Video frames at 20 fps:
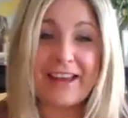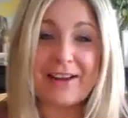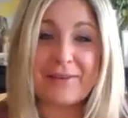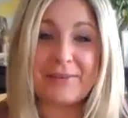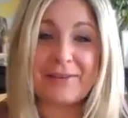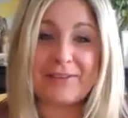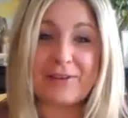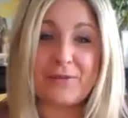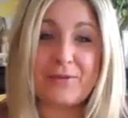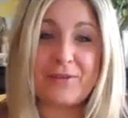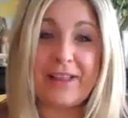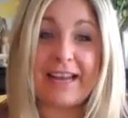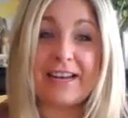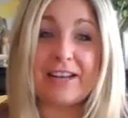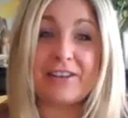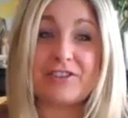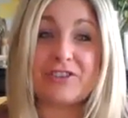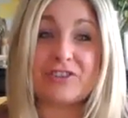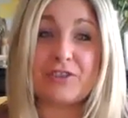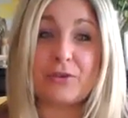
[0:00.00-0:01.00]
that. I'm so glad.
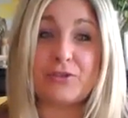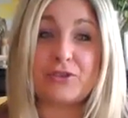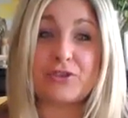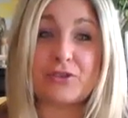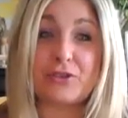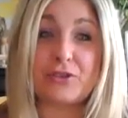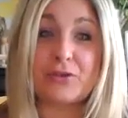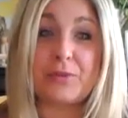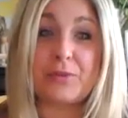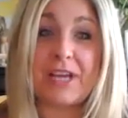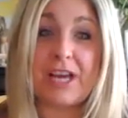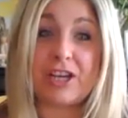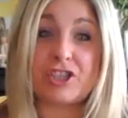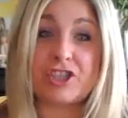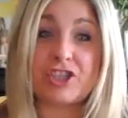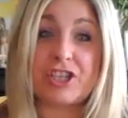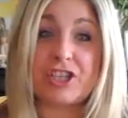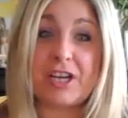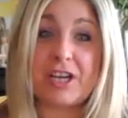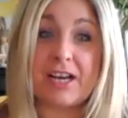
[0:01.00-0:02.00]
It's so true, because
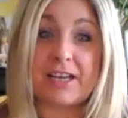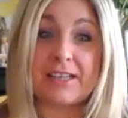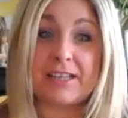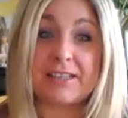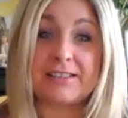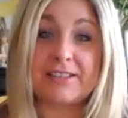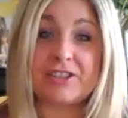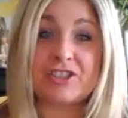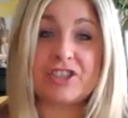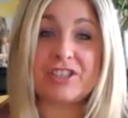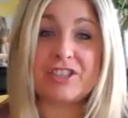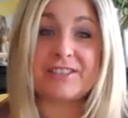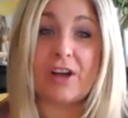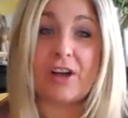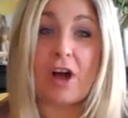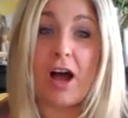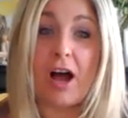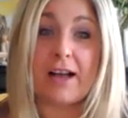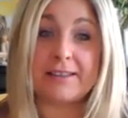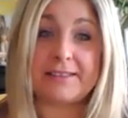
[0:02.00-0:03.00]
she does.
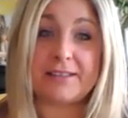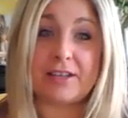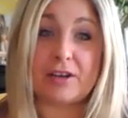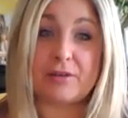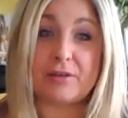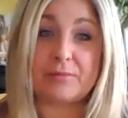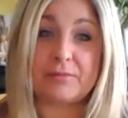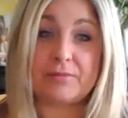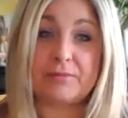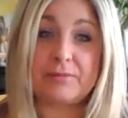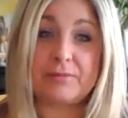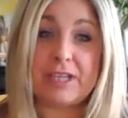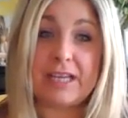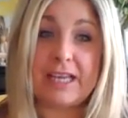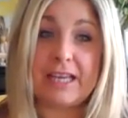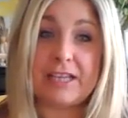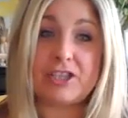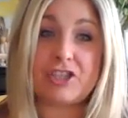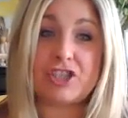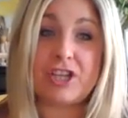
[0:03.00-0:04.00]
She's awesome.
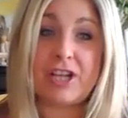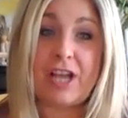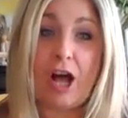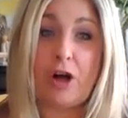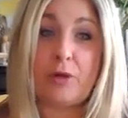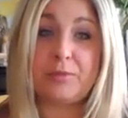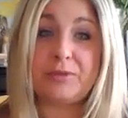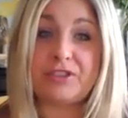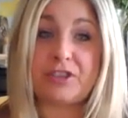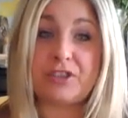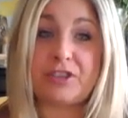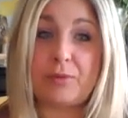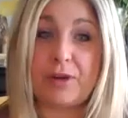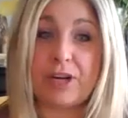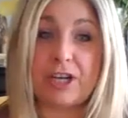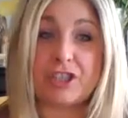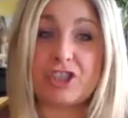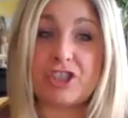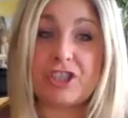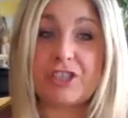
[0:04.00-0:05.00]
And she helps so
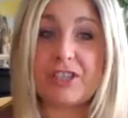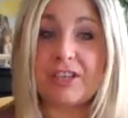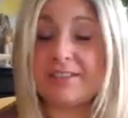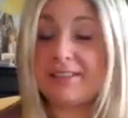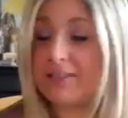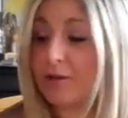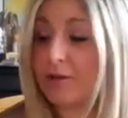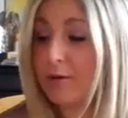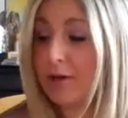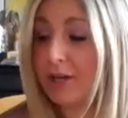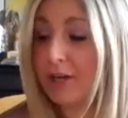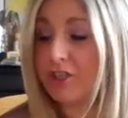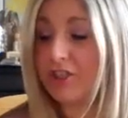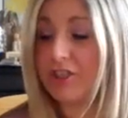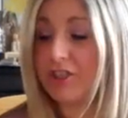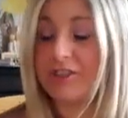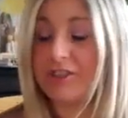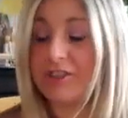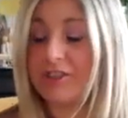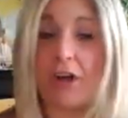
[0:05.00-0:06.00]
much. She does so
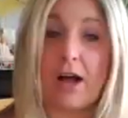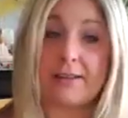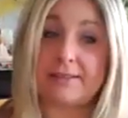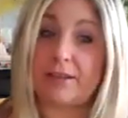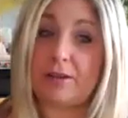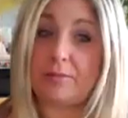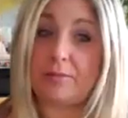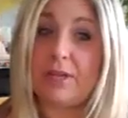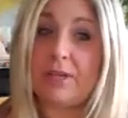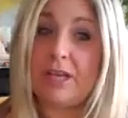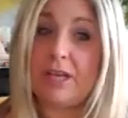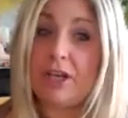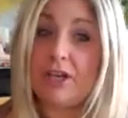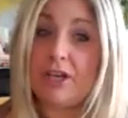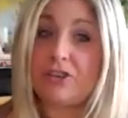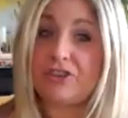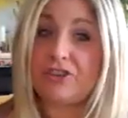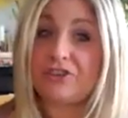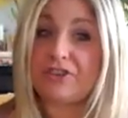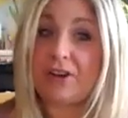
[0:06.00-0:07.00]
much. She's awesome.
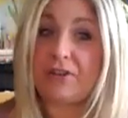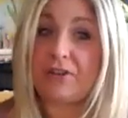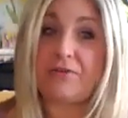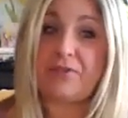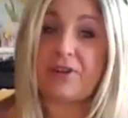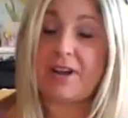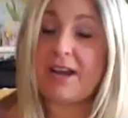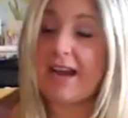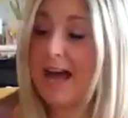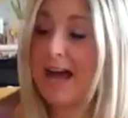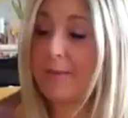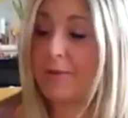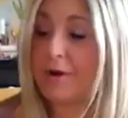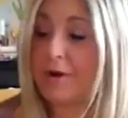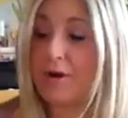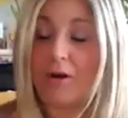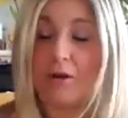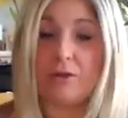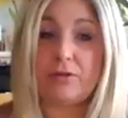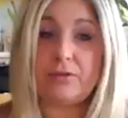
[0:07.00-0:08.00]
She's done
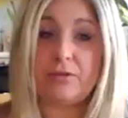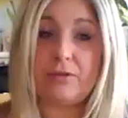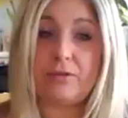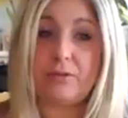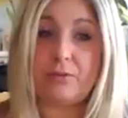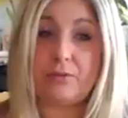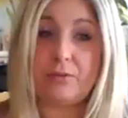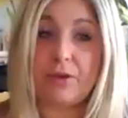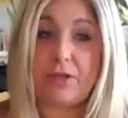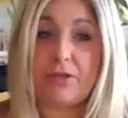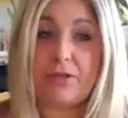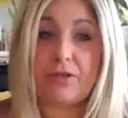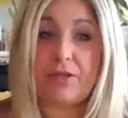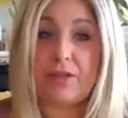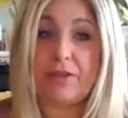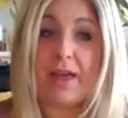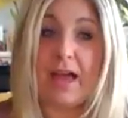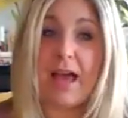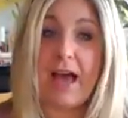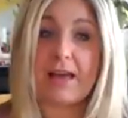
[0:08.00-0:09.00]
phenomenal with
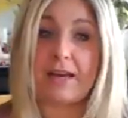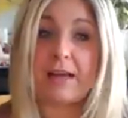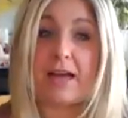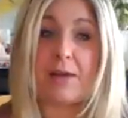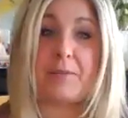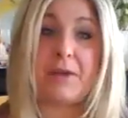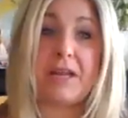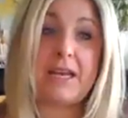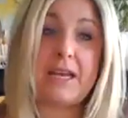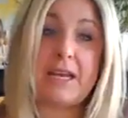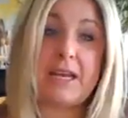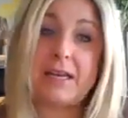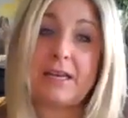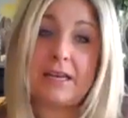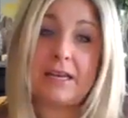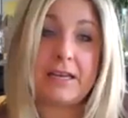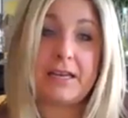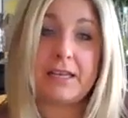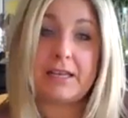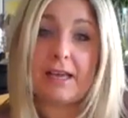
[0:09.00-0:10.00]
that. I mean,
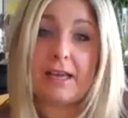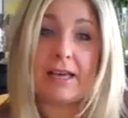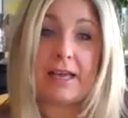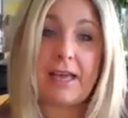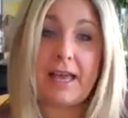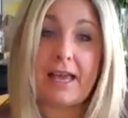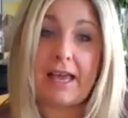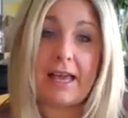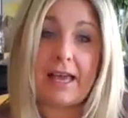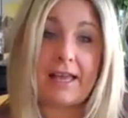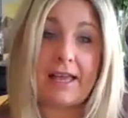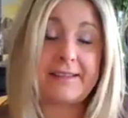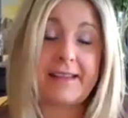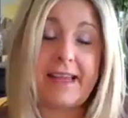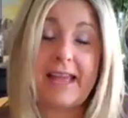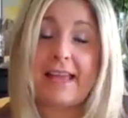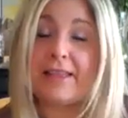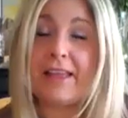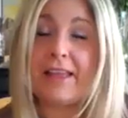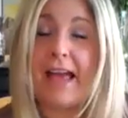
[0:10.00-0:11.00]
it's
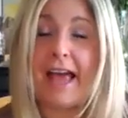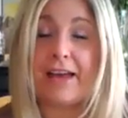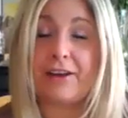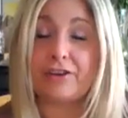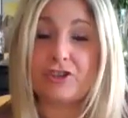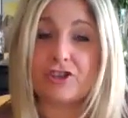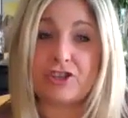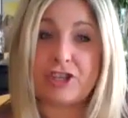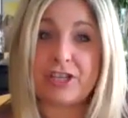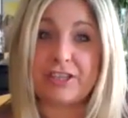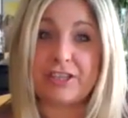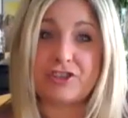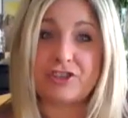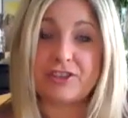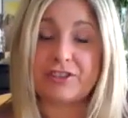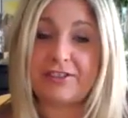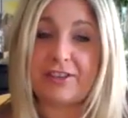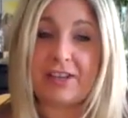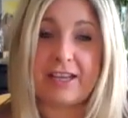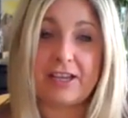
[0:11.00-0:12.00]
in the energy is
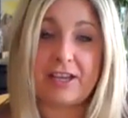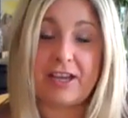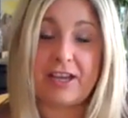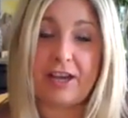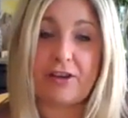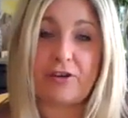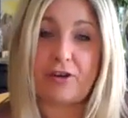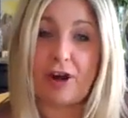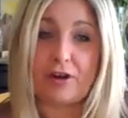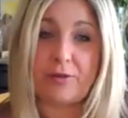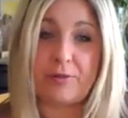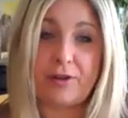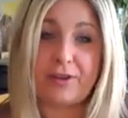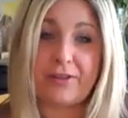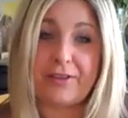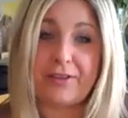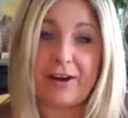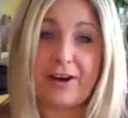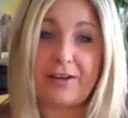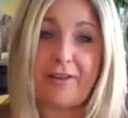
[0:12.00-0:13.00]
just like incredible
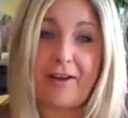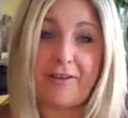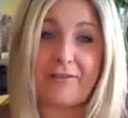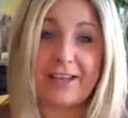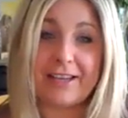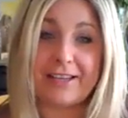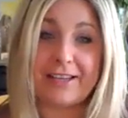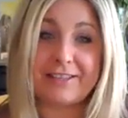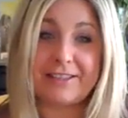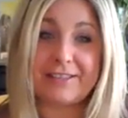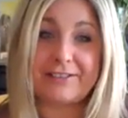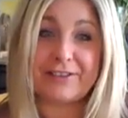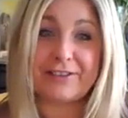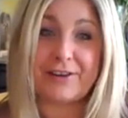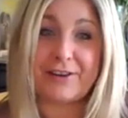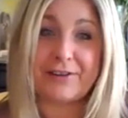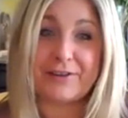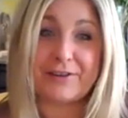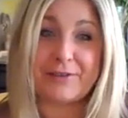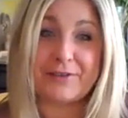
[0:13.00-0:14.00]
in there. I love it.
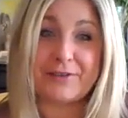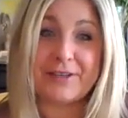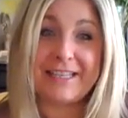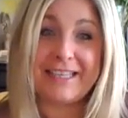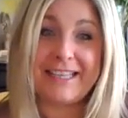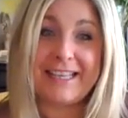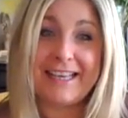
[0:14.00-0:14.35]
So